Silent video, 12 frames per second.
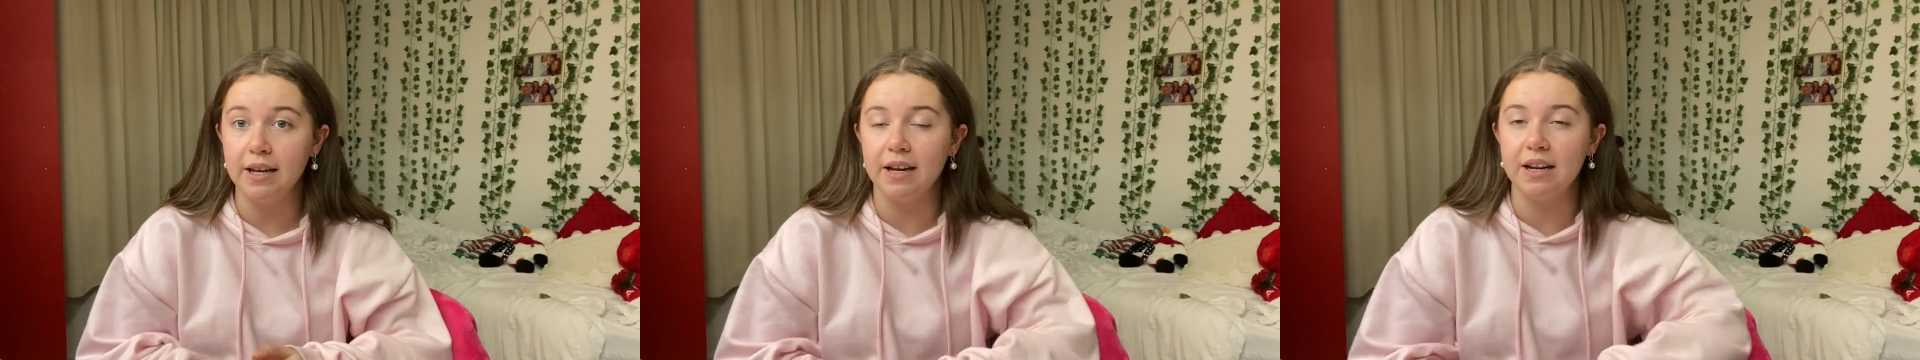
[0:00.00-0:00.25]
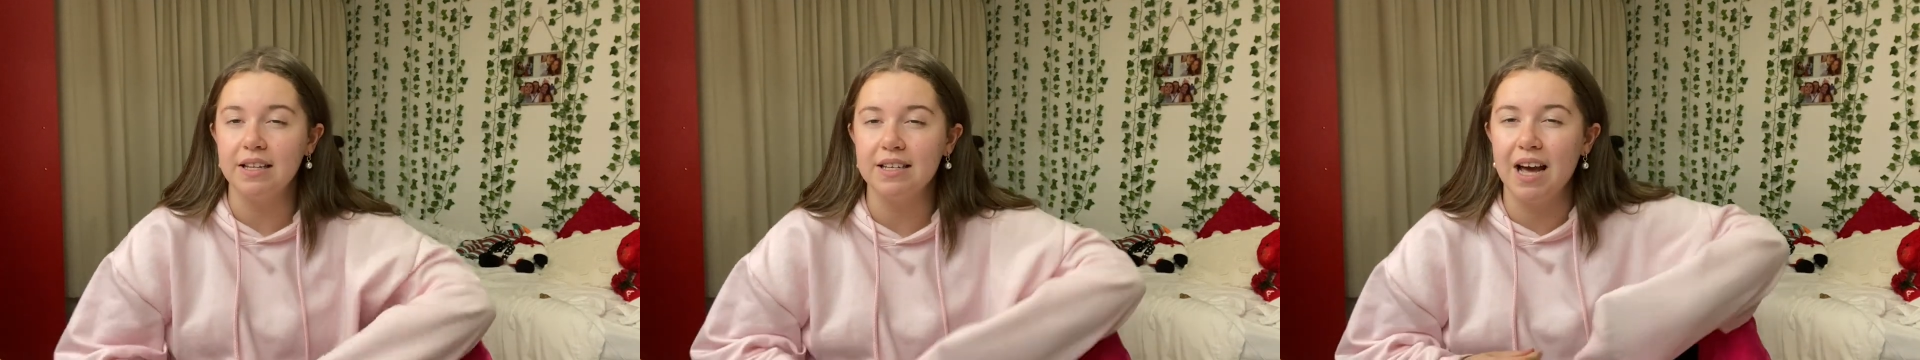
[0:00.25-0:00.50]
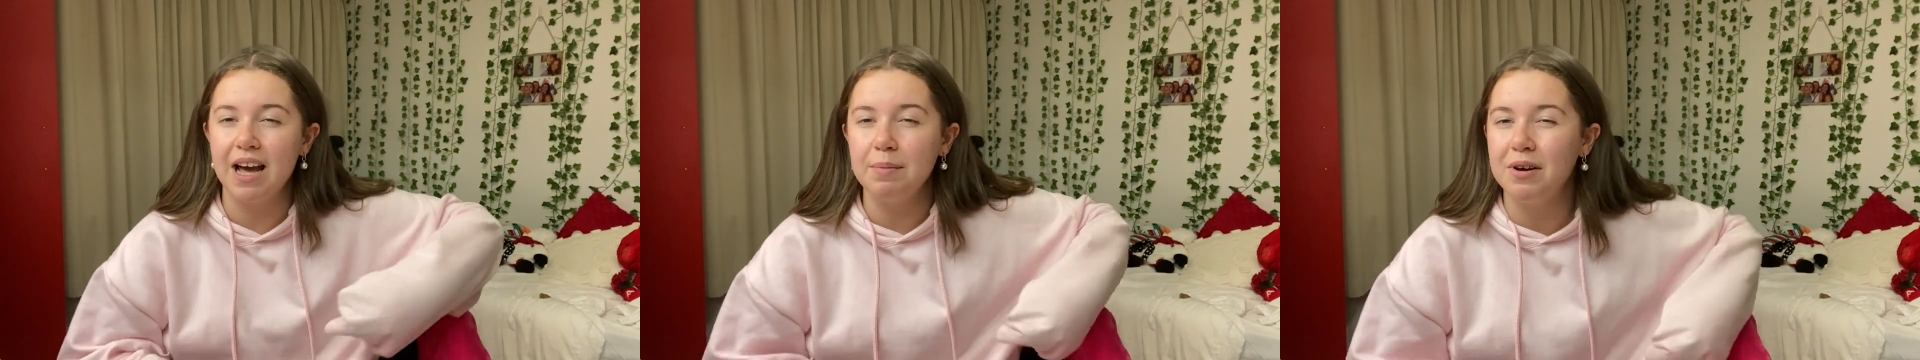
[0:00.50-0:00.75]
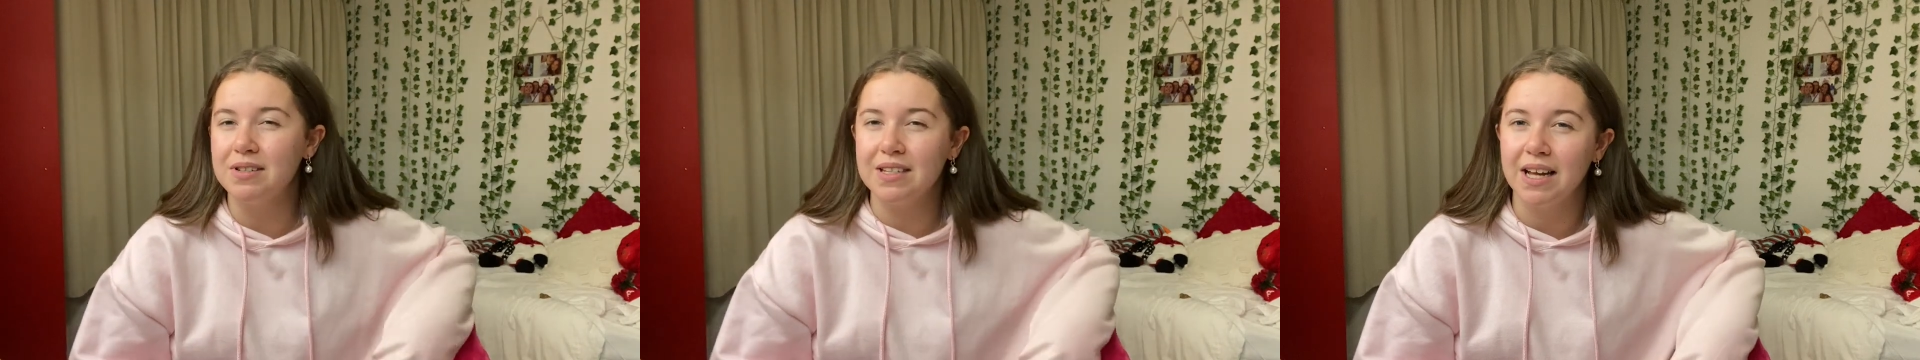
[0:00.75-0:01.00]
And at the time
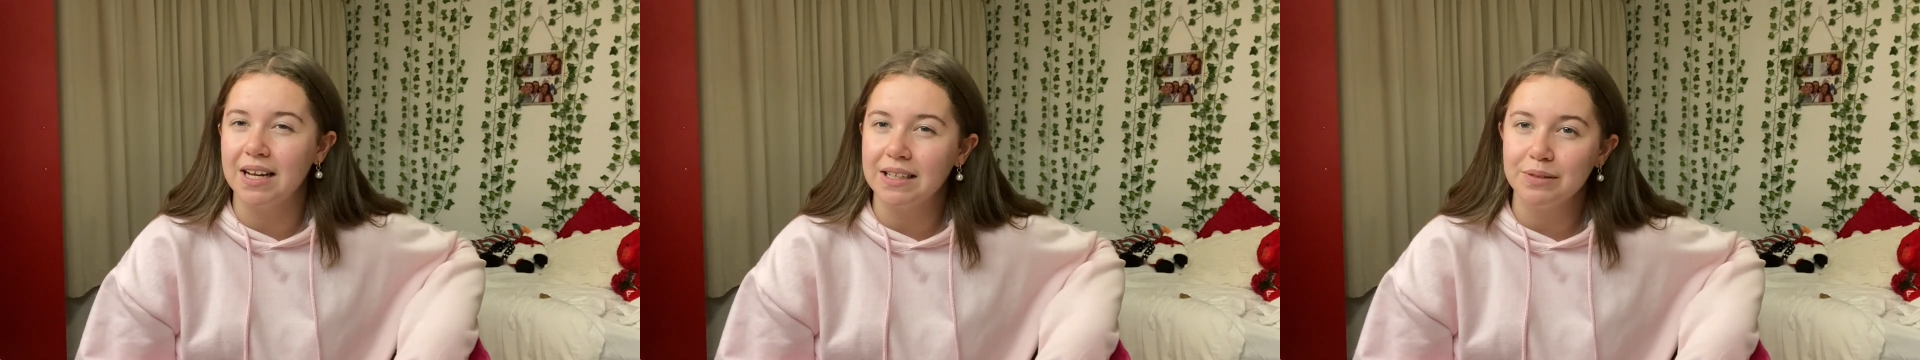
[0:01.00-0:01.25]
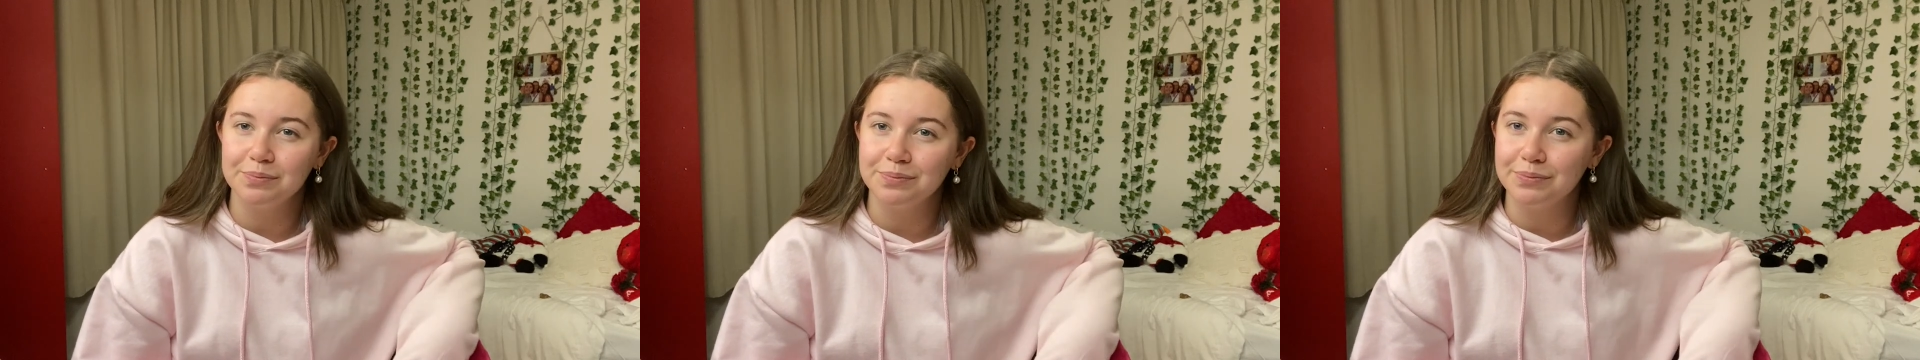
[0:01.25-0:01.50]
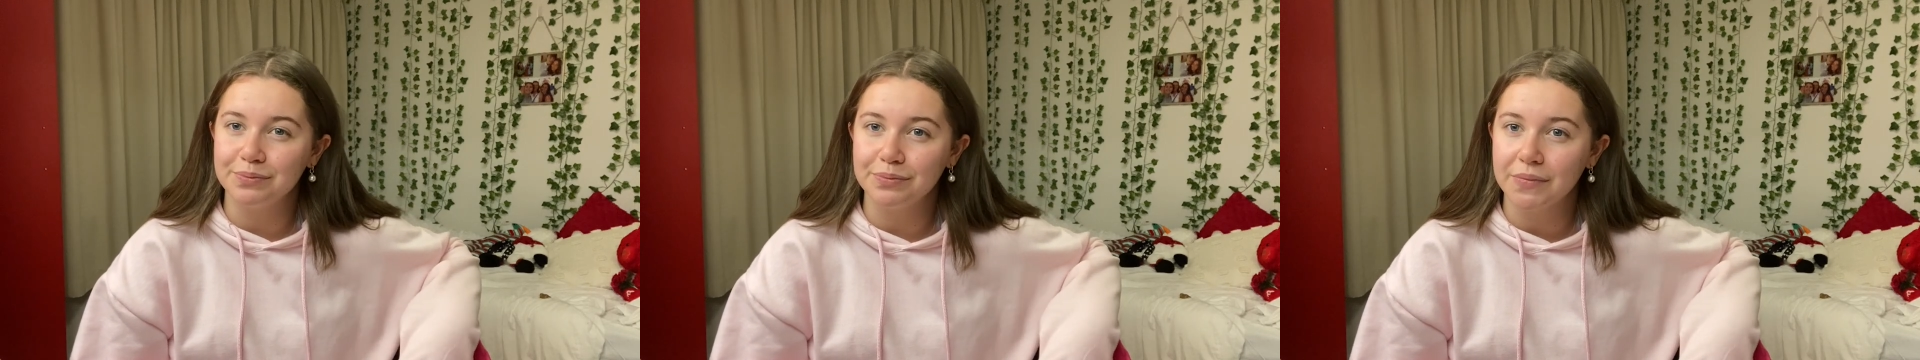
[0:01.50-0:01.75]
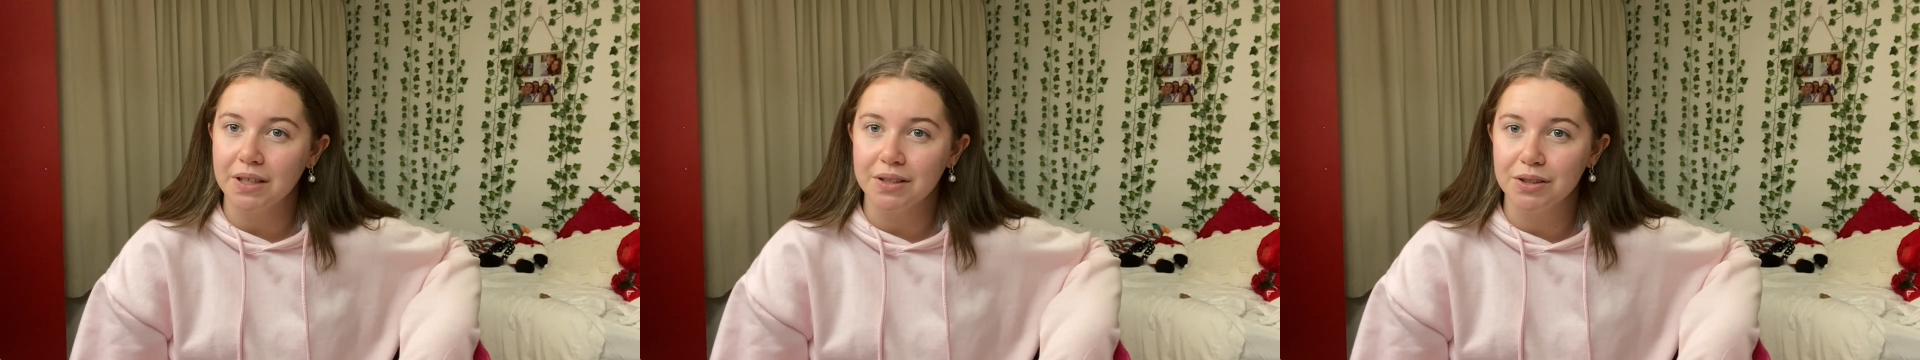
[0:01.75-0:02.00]
I was like,
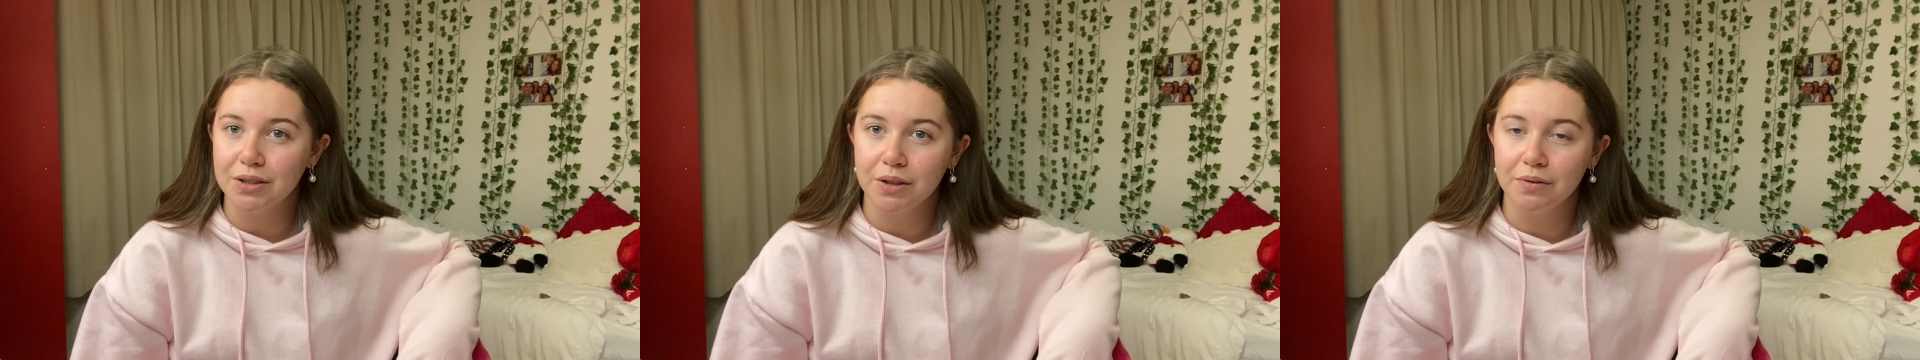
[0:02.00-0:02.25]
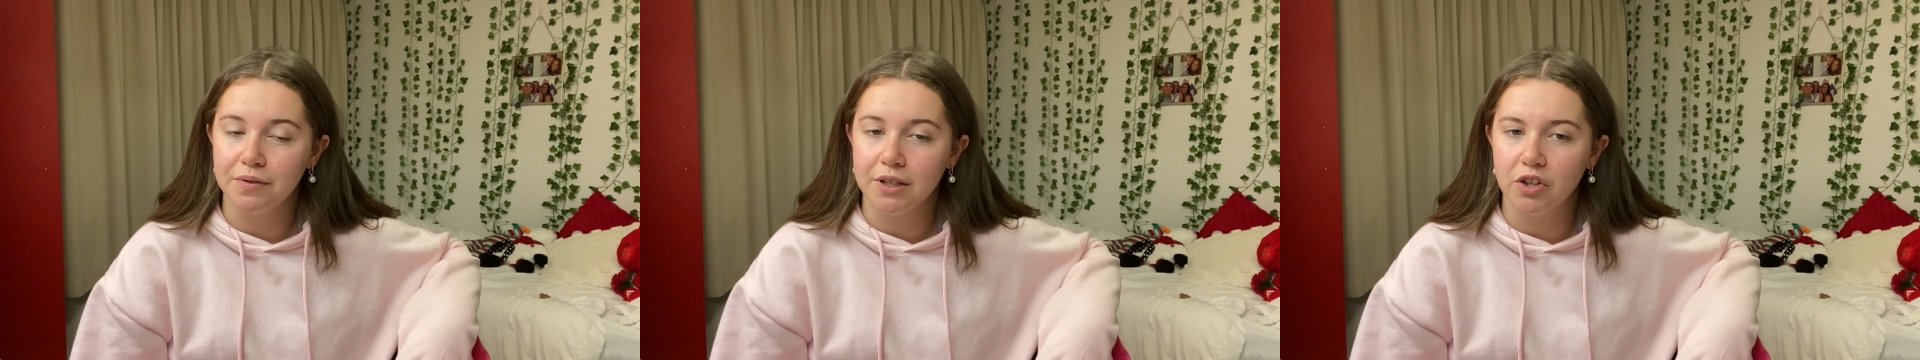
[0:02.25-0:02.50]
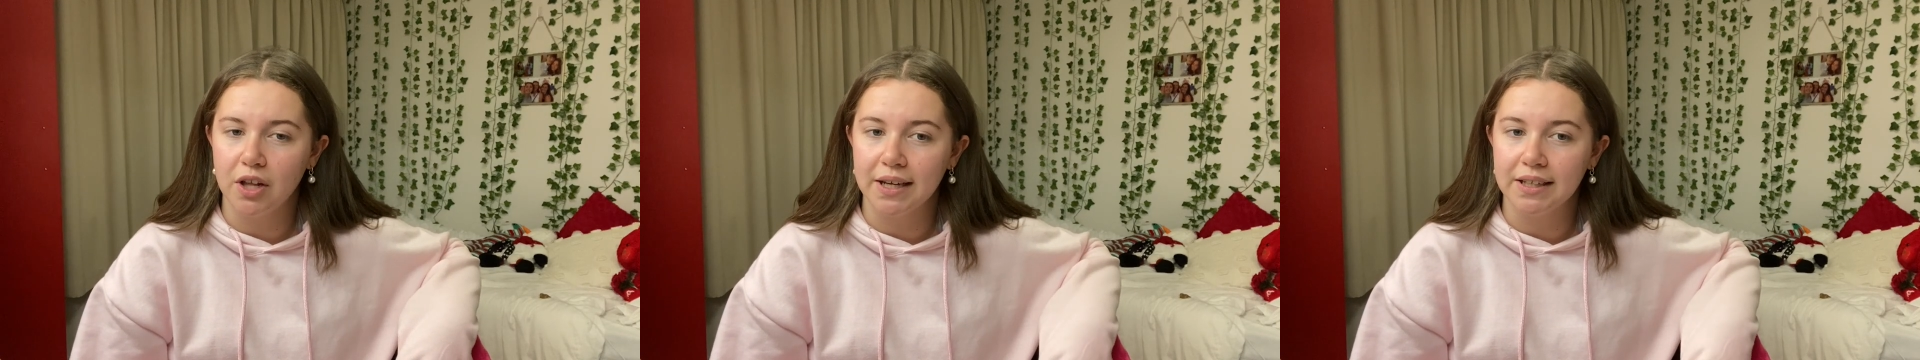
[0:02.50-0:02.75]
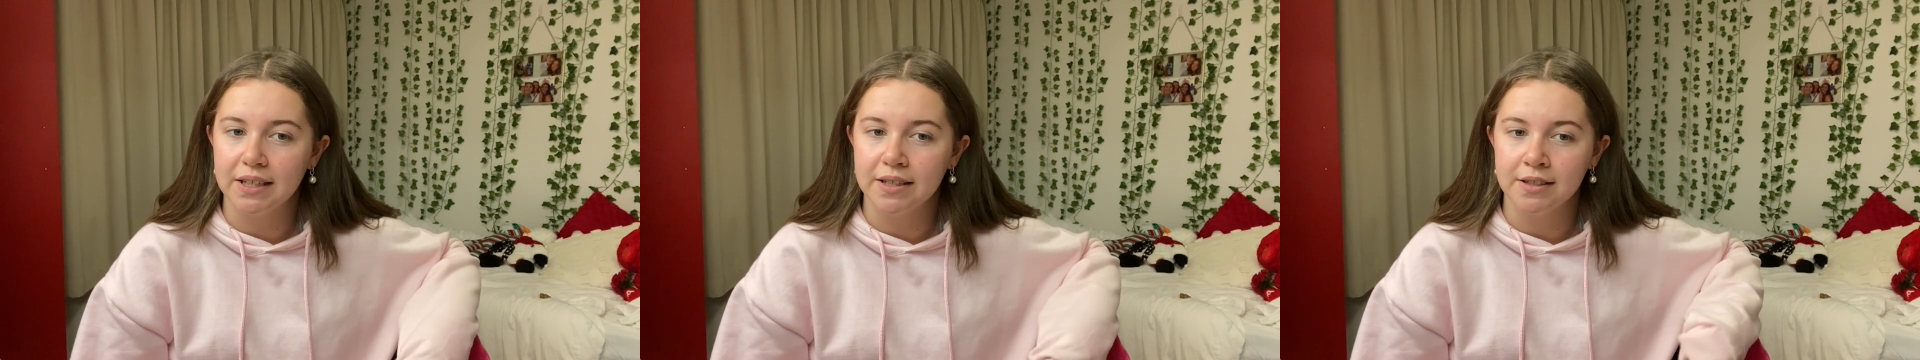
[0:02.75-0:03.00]
I just don't feel
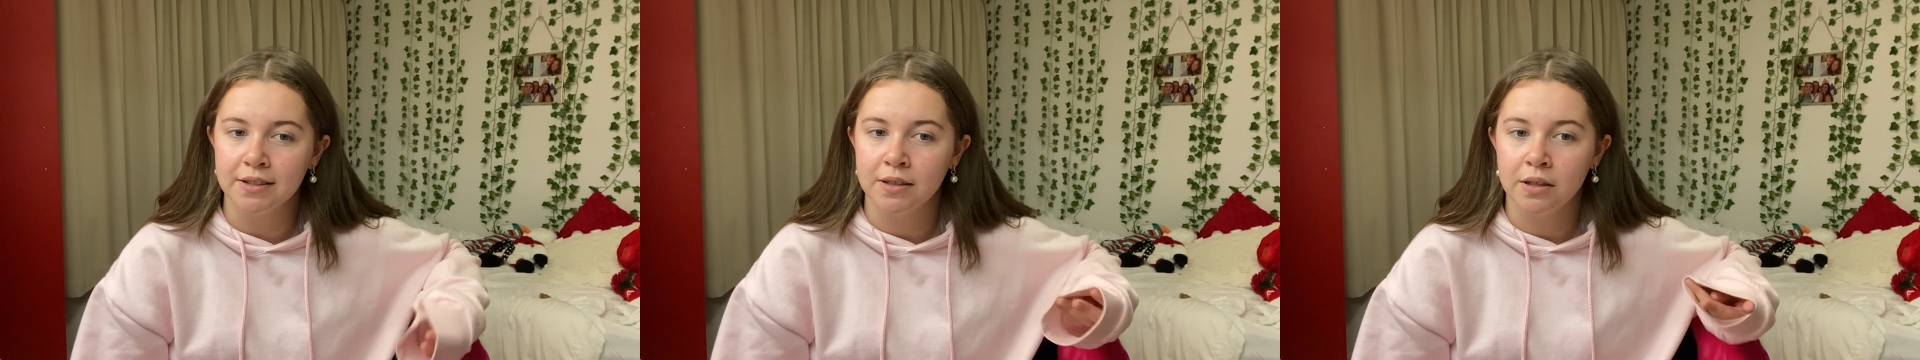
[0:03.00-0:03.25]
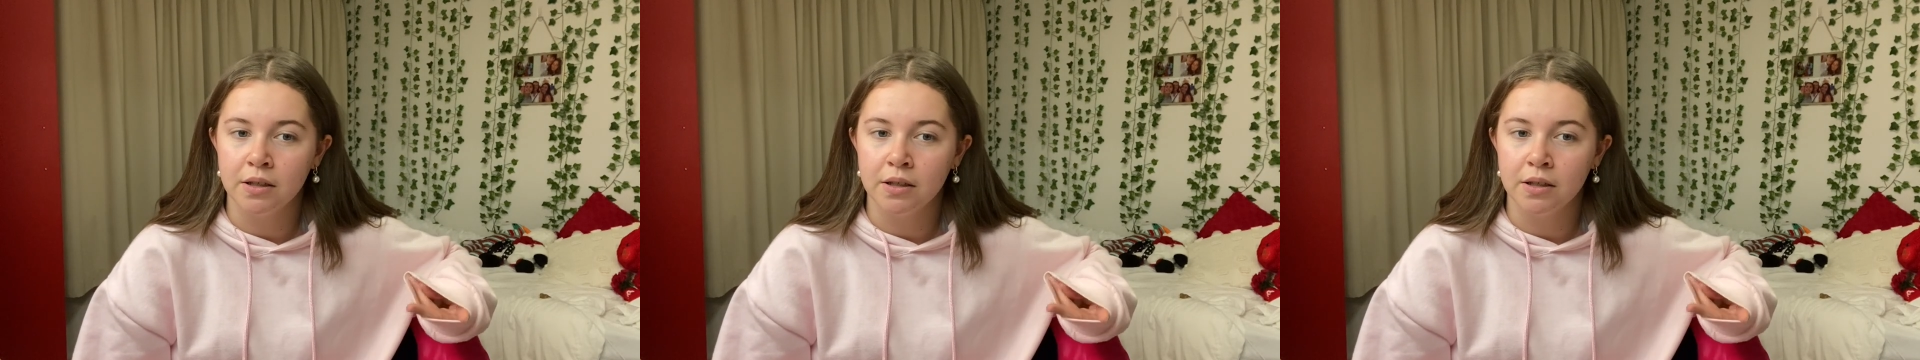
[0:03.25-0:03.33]
like it's